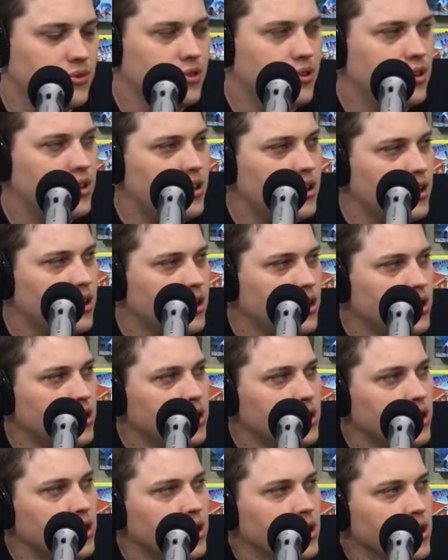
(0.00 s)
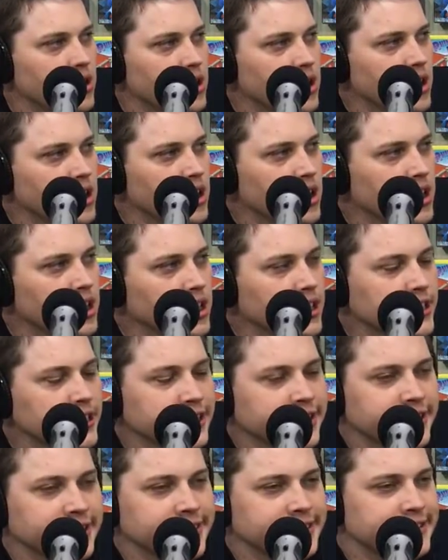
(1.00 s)

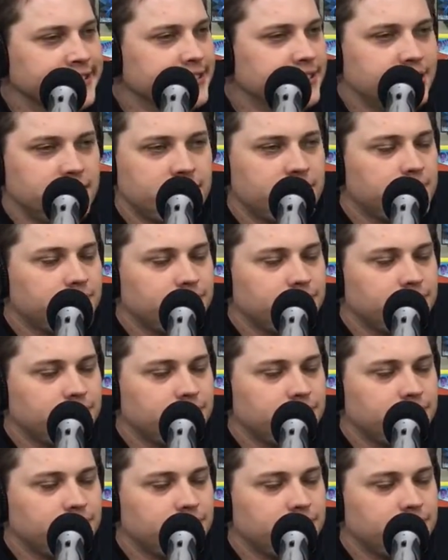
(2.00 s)
(silent)